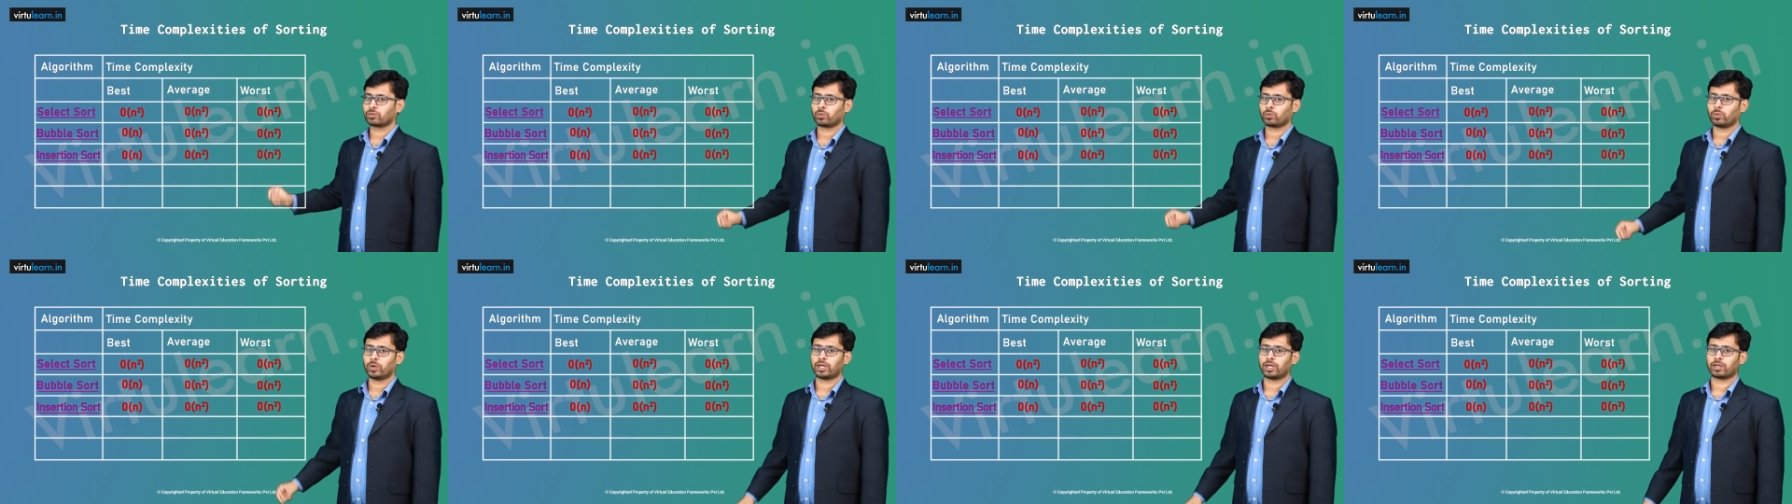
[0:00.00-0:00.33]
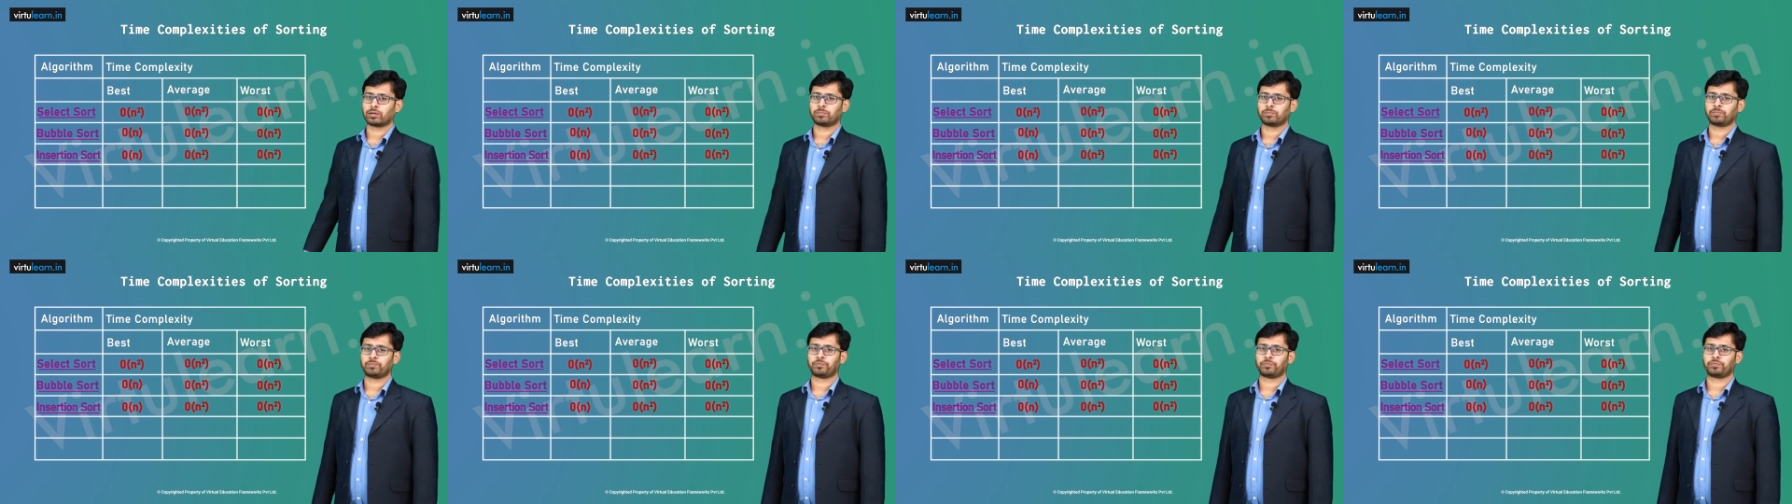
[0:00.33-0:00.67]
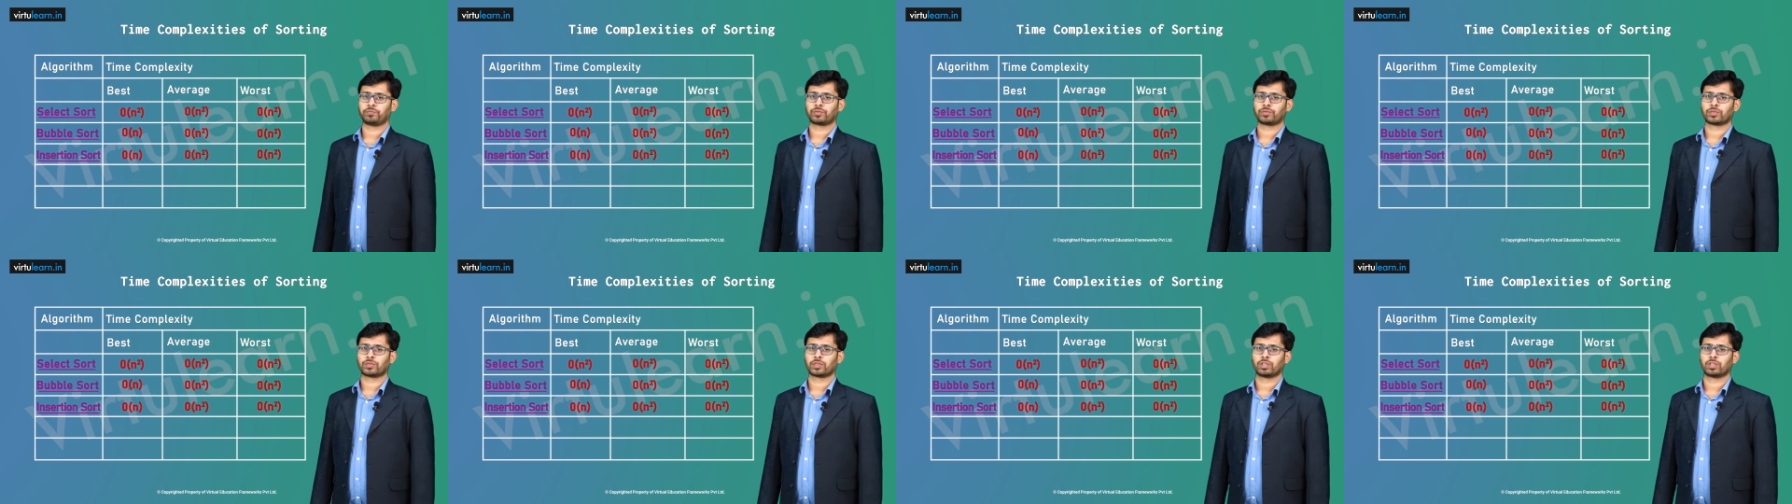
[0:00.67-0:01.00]
square.
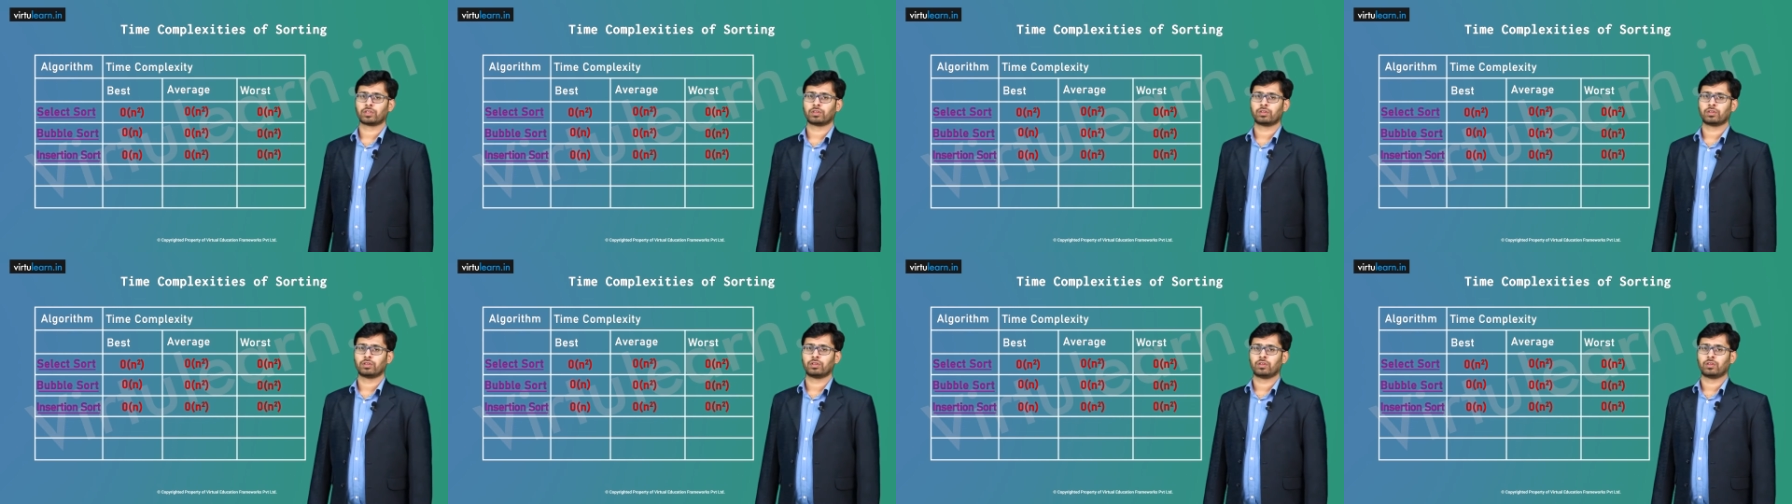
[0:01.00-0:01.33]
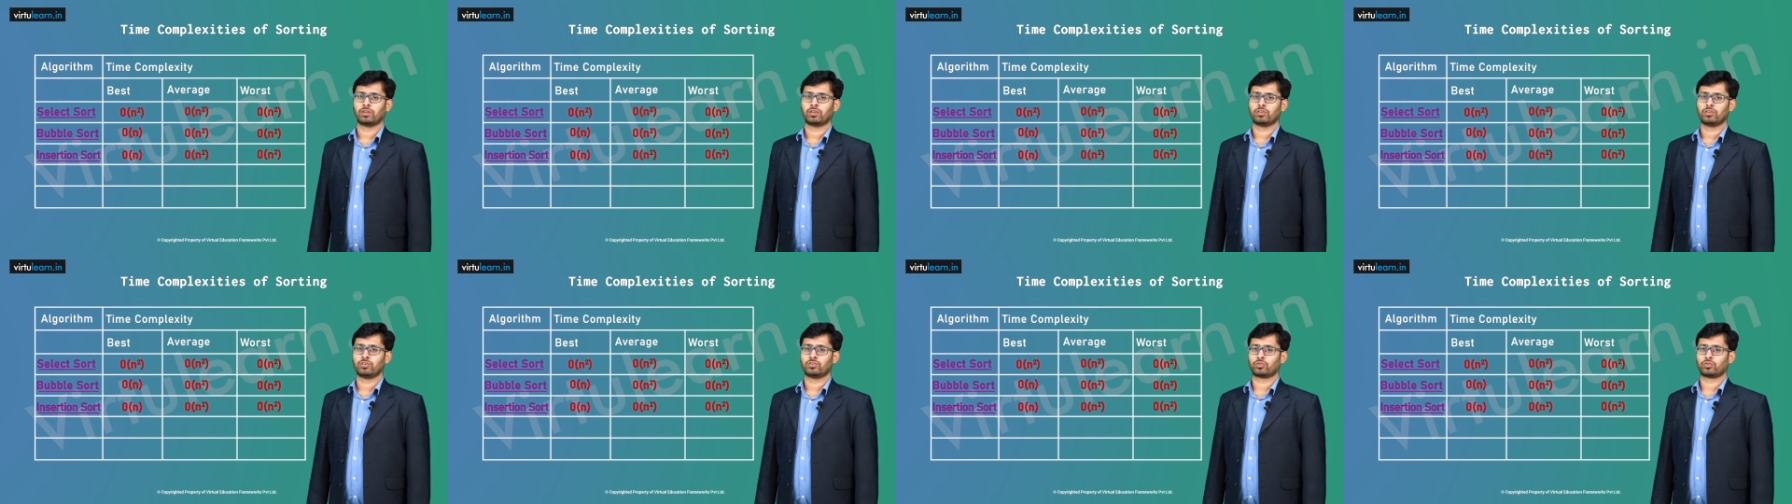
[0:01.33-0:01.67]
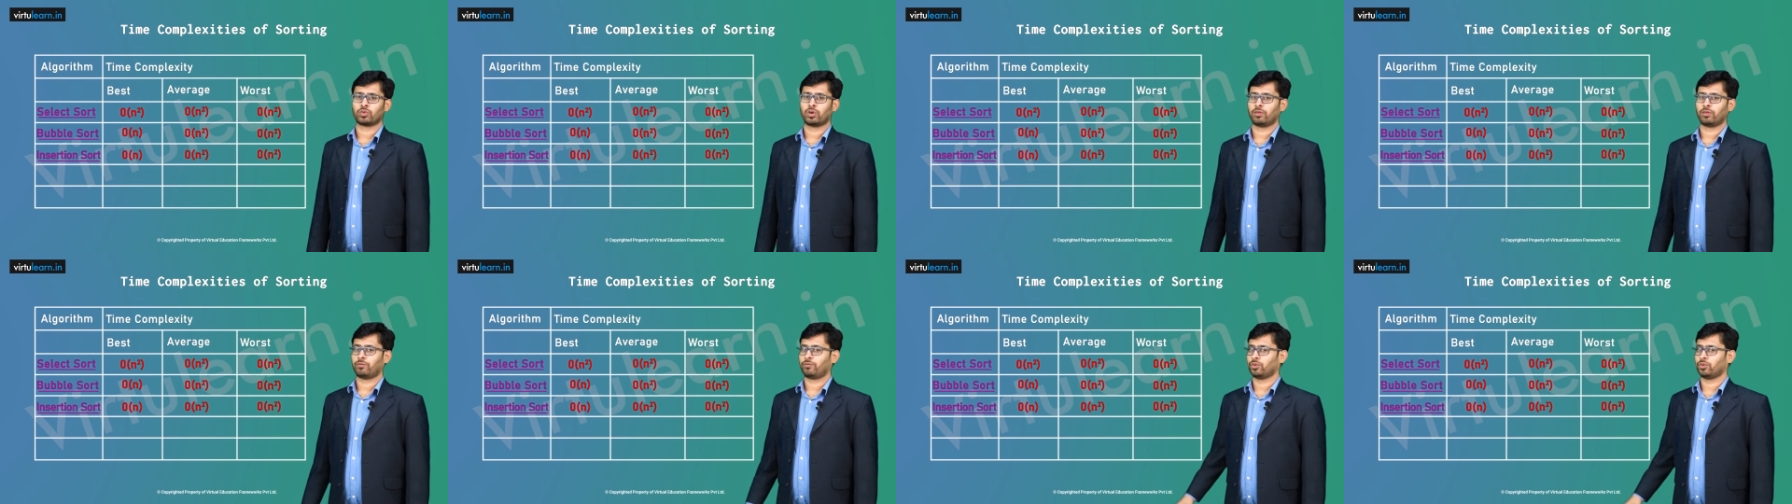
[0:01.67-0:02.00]

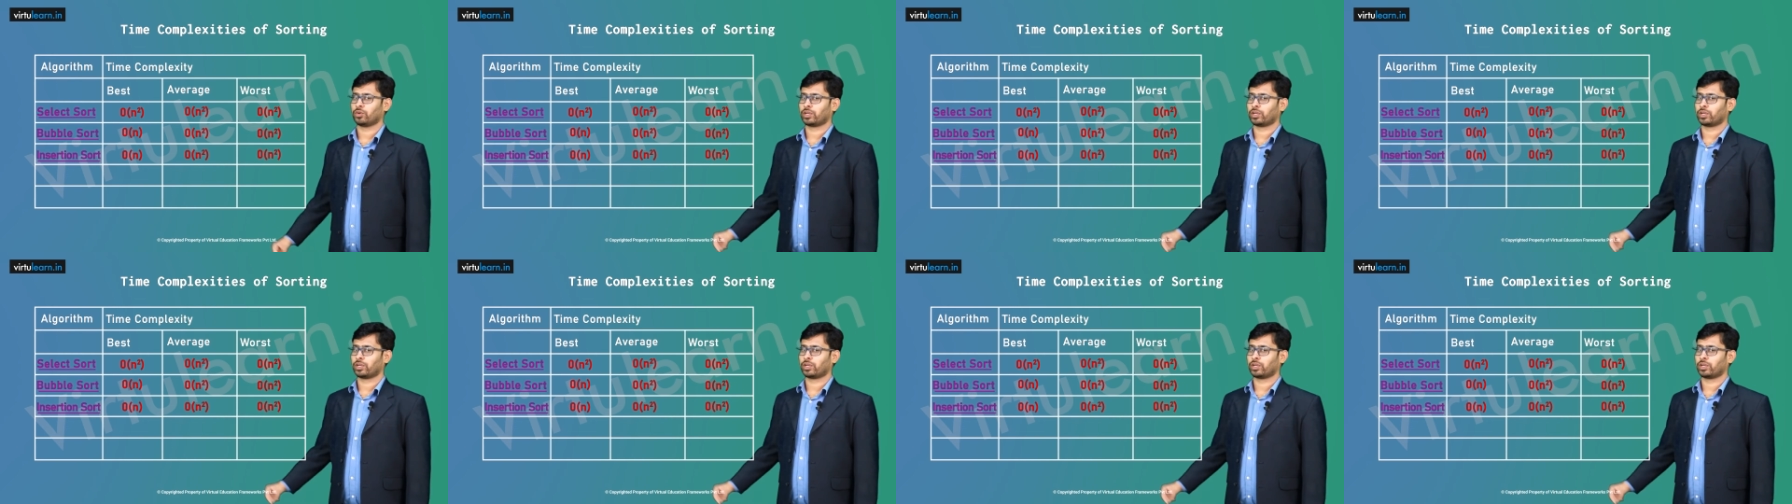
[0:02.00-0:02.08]
So if you